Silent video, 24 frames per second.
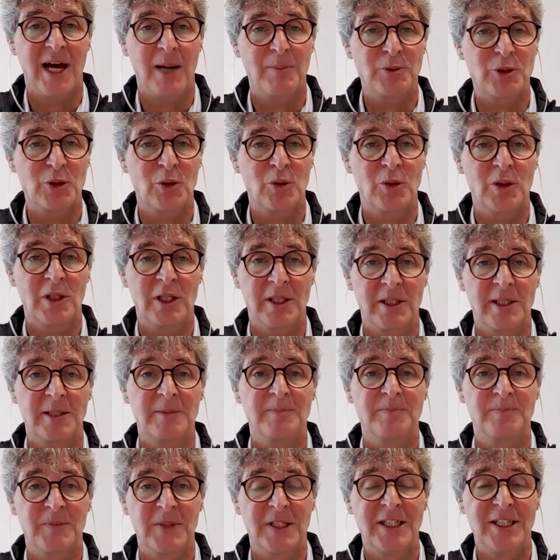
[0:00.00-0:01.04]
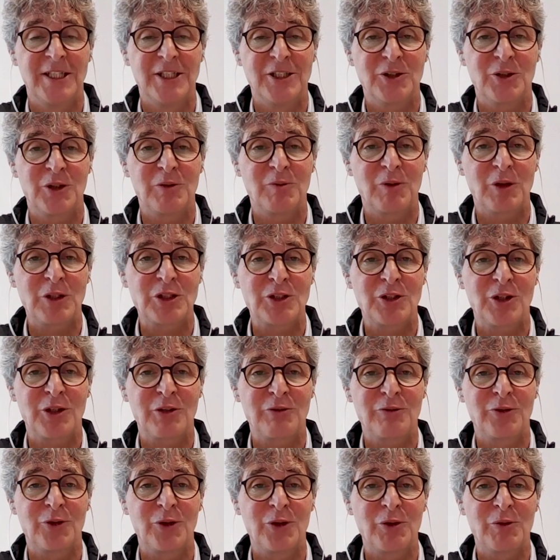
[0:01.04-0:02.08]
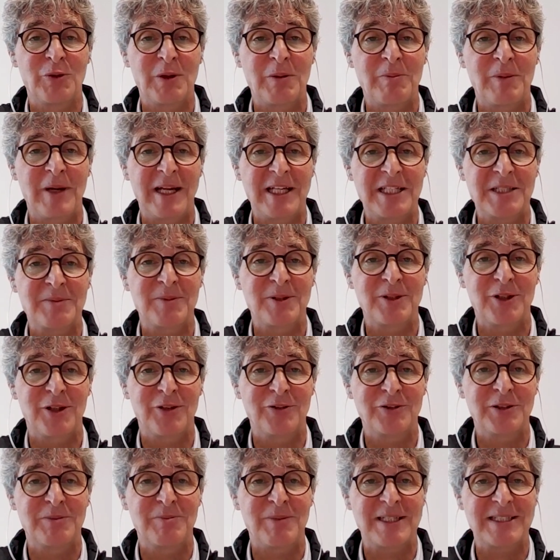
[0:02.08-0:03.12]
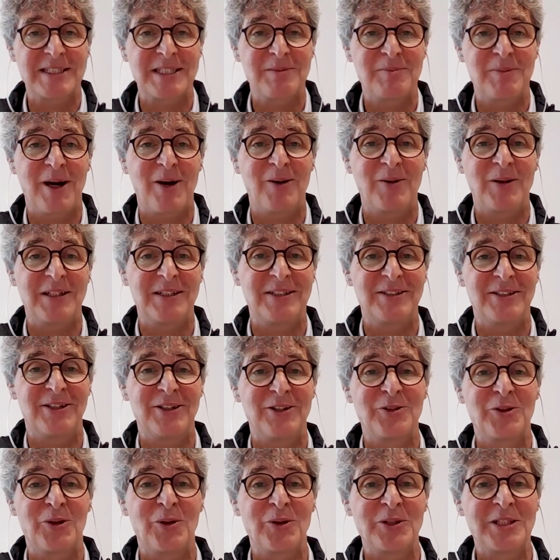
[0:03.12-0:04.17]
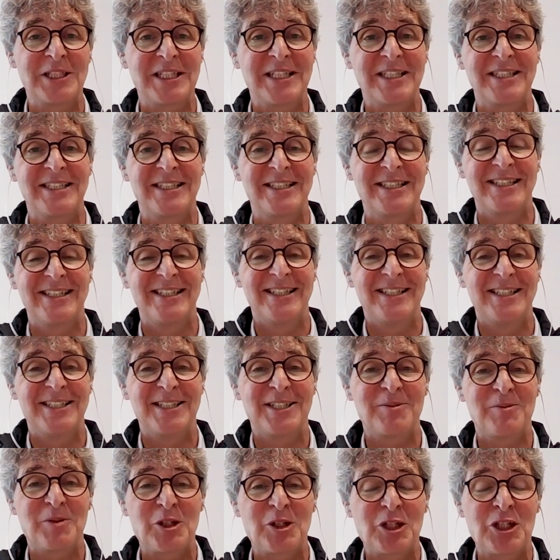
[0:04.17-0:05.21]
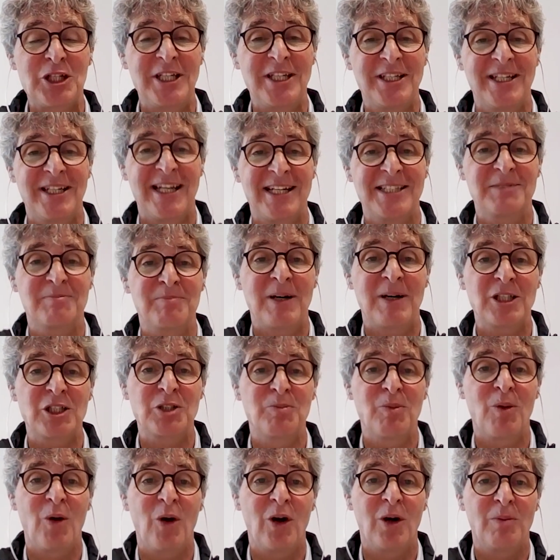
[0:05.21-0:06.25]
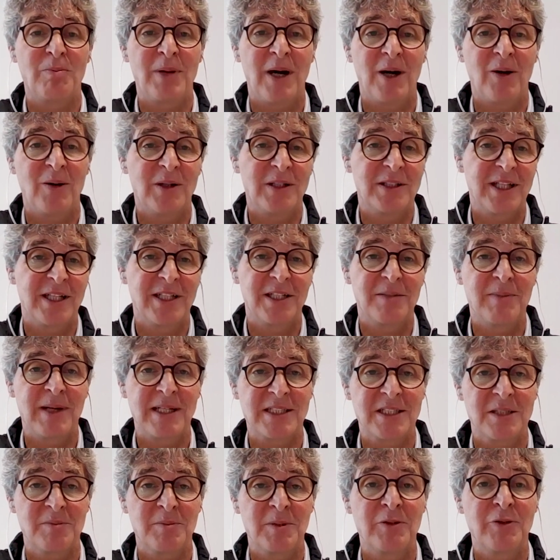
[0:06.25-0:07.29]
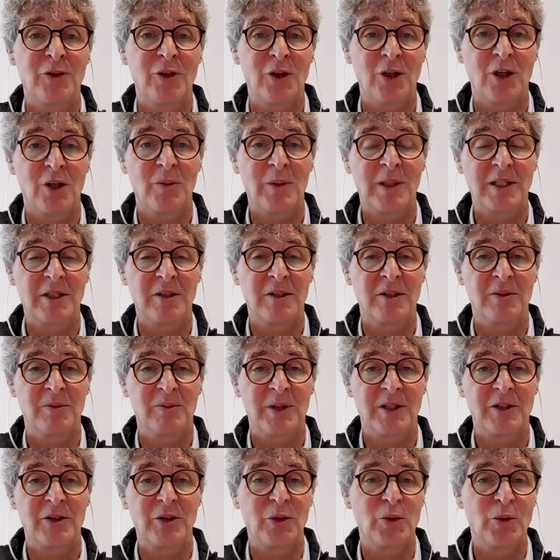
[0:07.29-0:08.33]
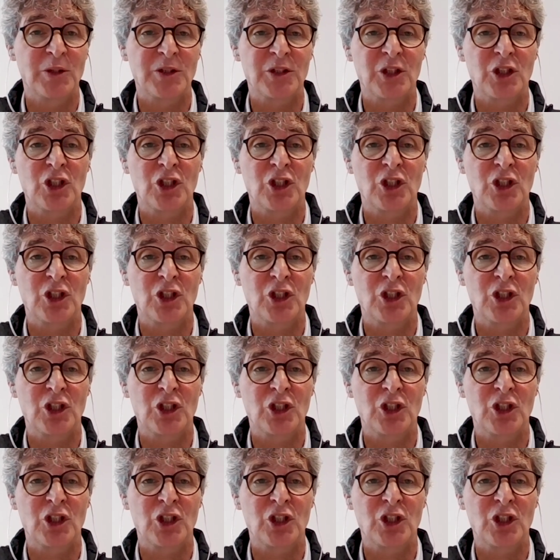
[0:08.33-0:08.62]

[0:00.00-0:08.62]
absolutely yeah. so it was not a full replacement of the muscle power although the the machine has much more power than the muscle before when when you use the